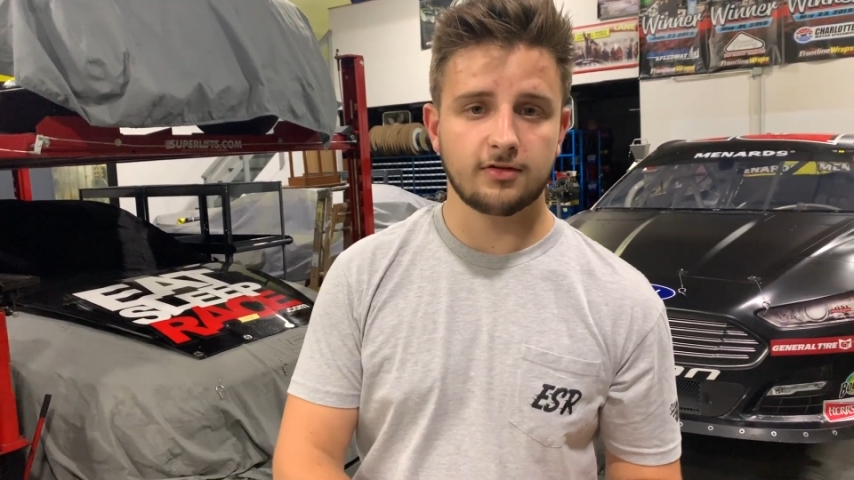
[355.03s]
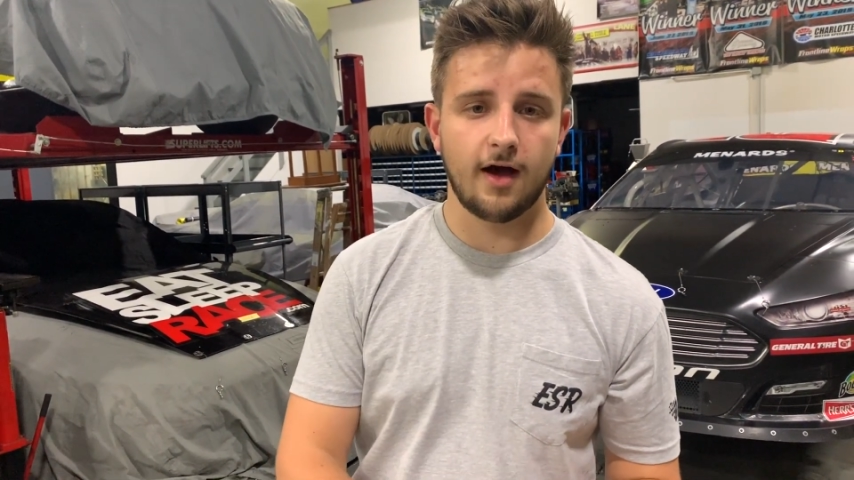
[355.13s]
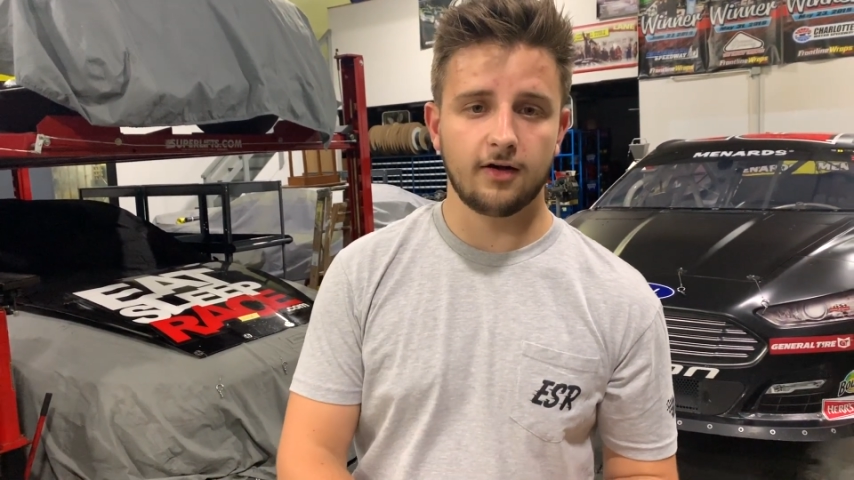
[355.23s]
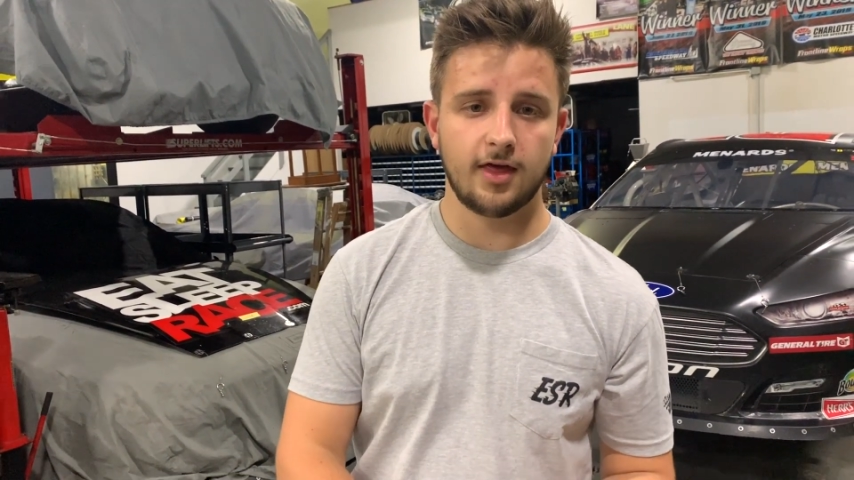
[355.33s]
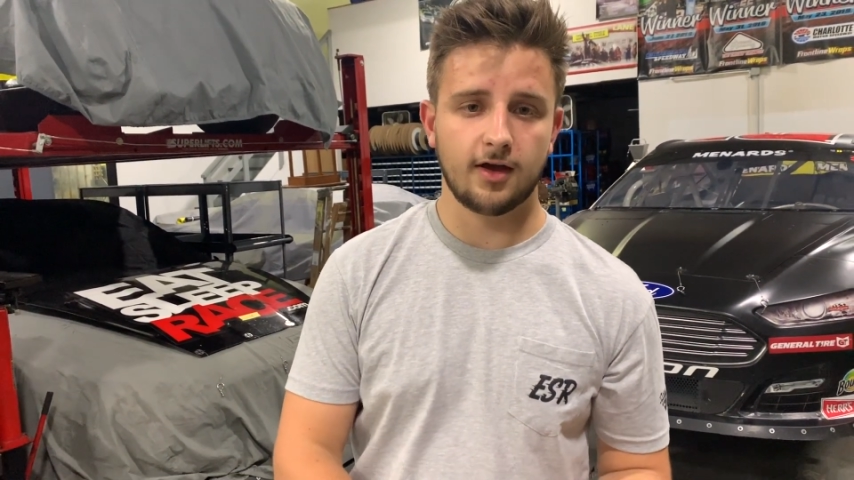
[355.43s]

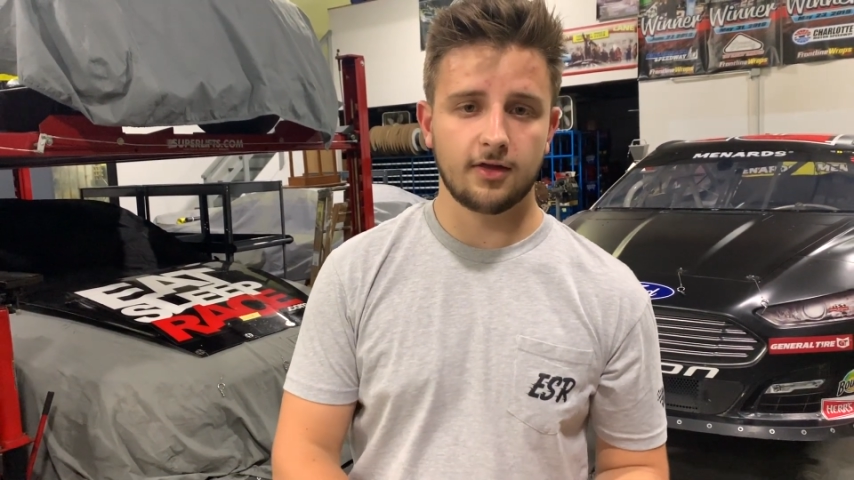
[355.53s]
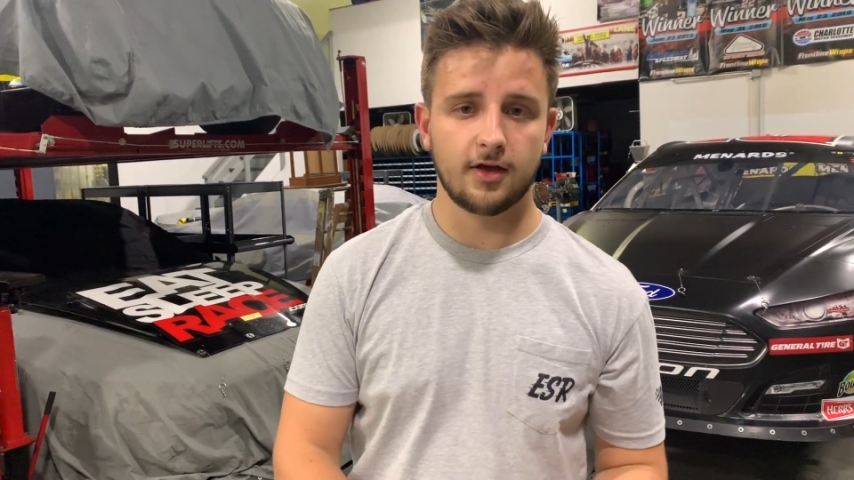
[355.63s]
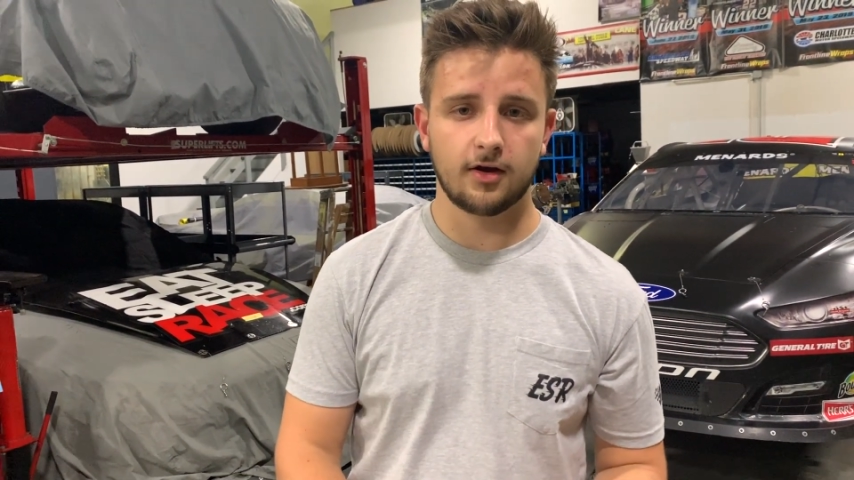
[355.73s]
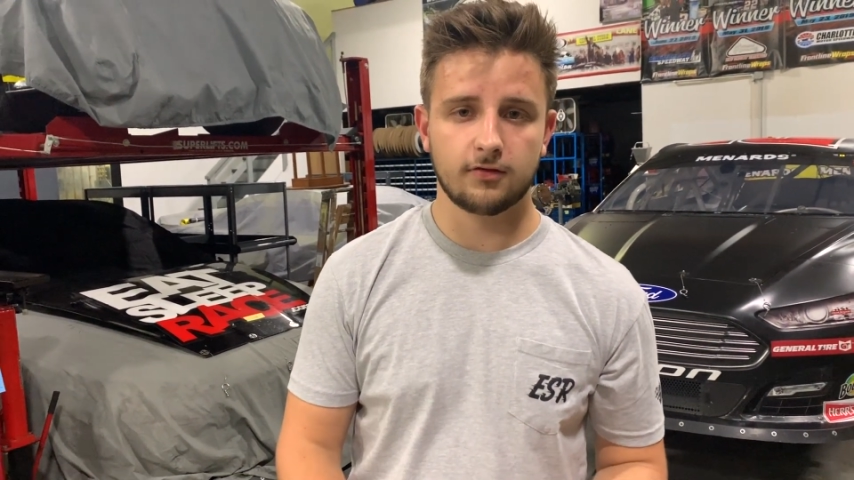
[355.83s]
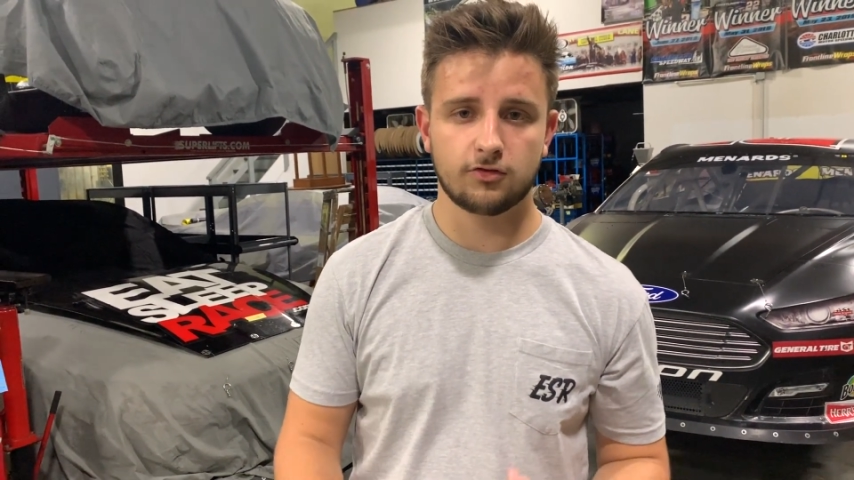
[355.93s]
Talladega
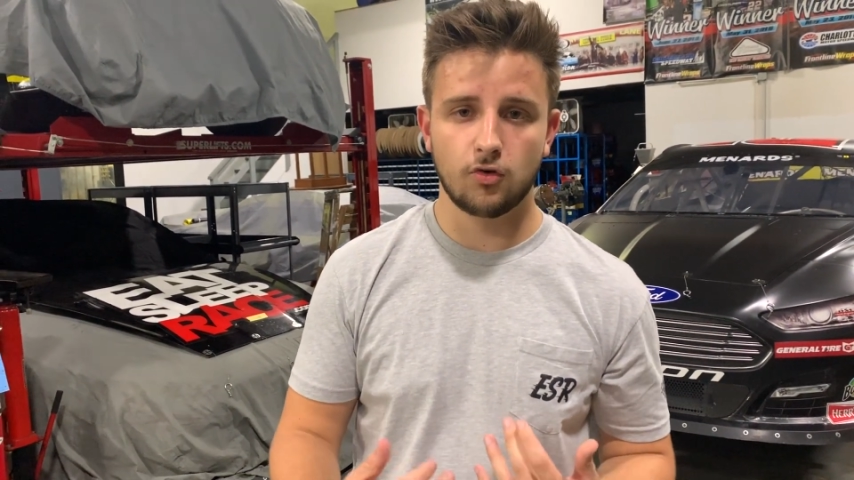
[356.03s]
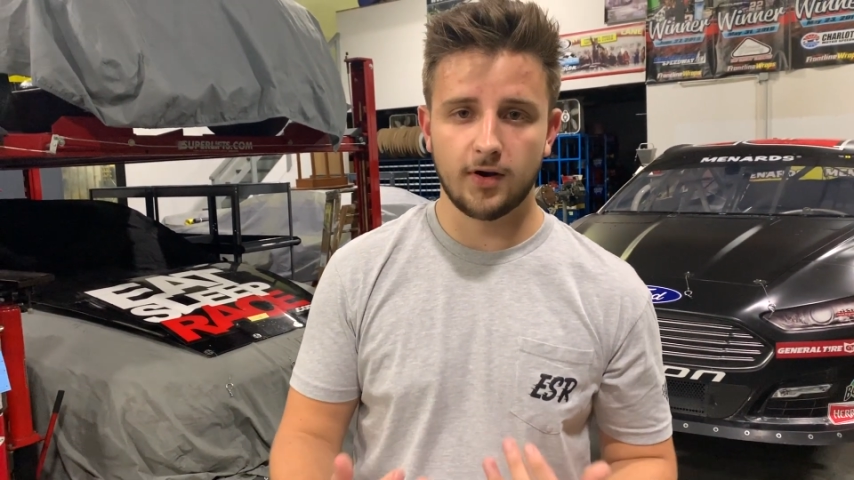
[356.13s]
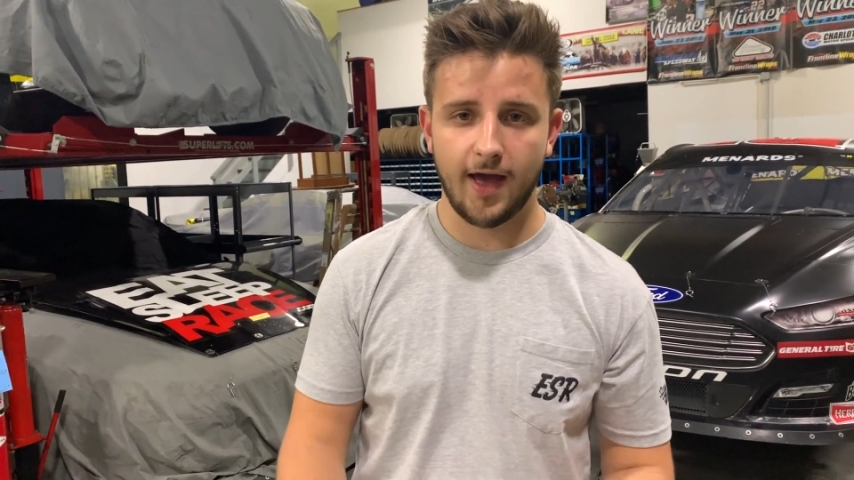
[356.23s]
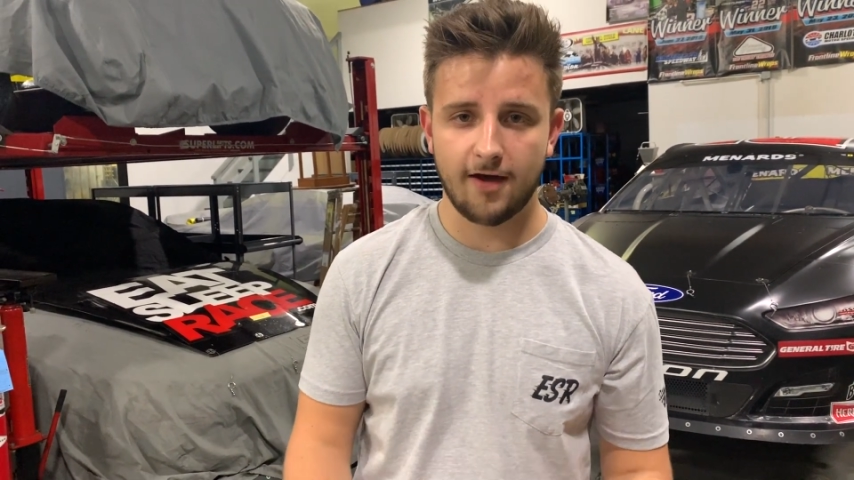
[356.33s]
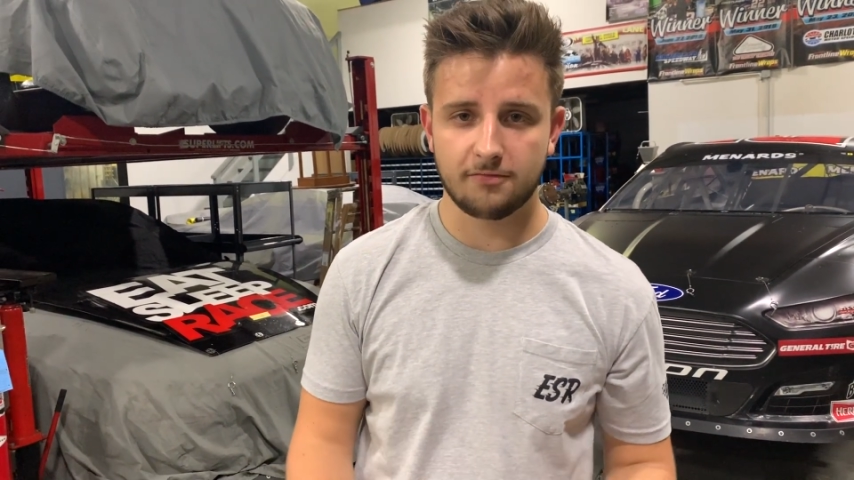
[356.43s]
that are
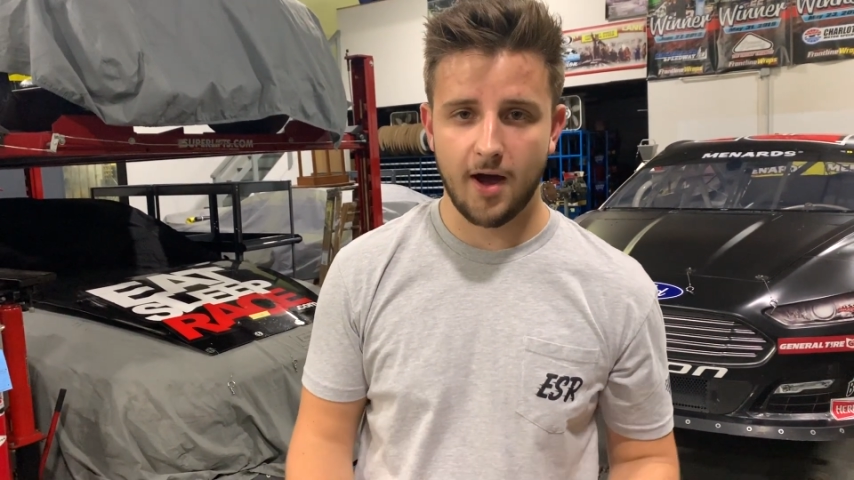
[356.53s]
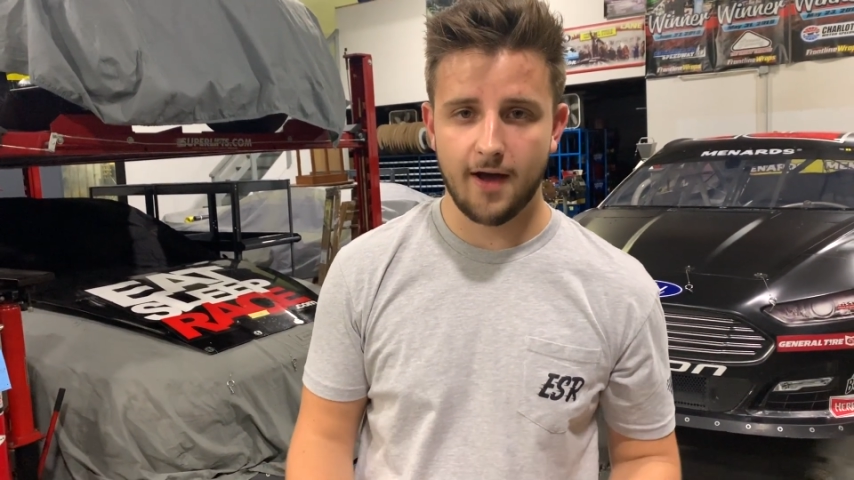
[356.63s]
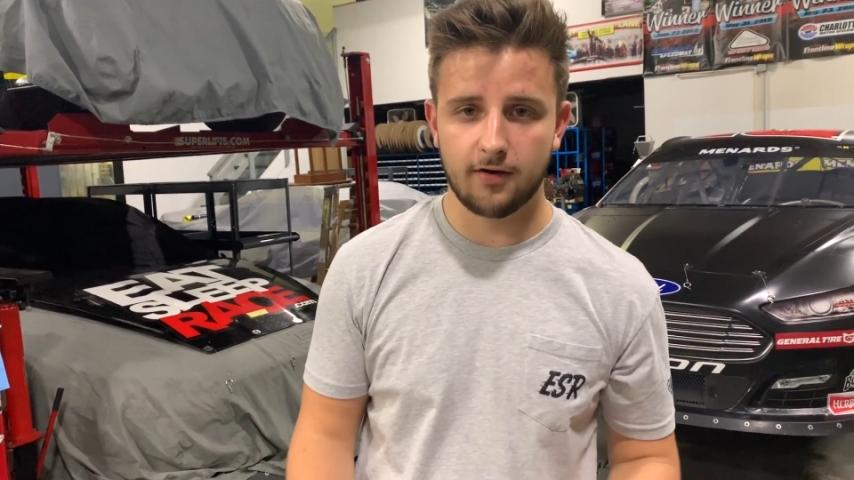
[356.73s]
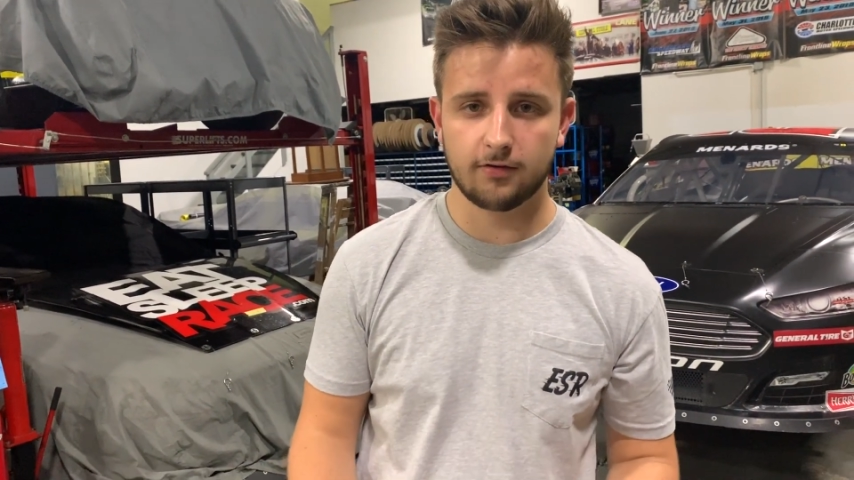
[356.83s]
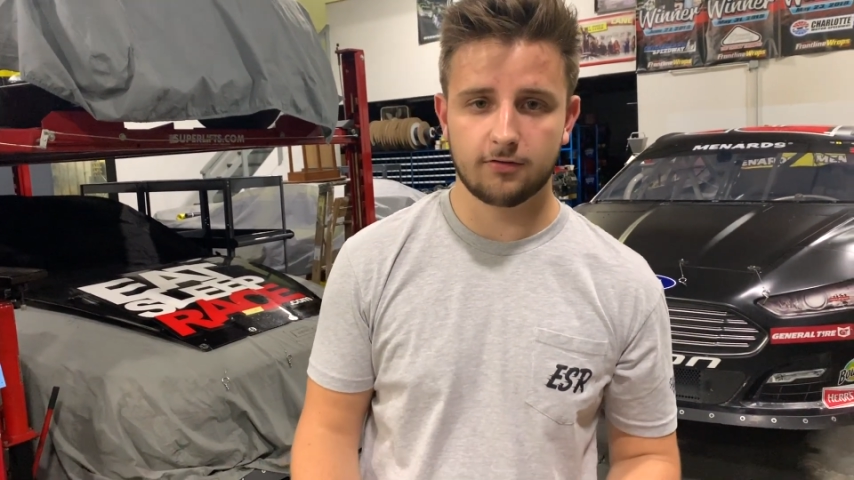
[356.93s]
2.5
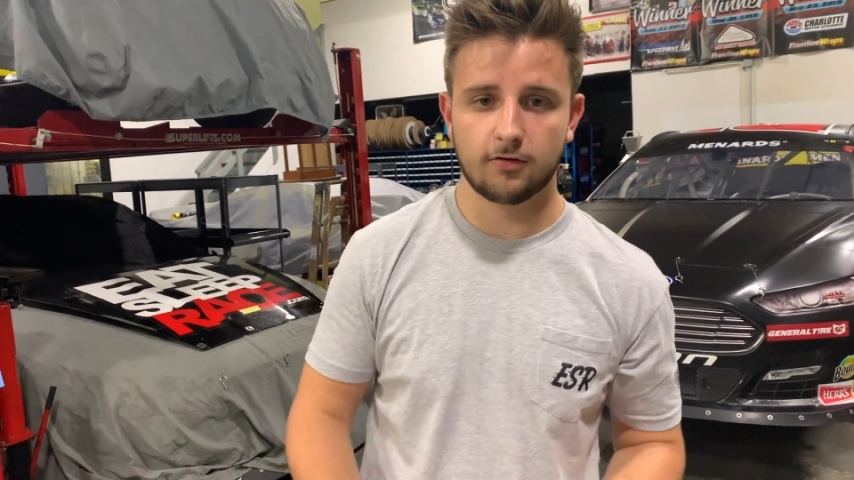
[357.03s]
miles,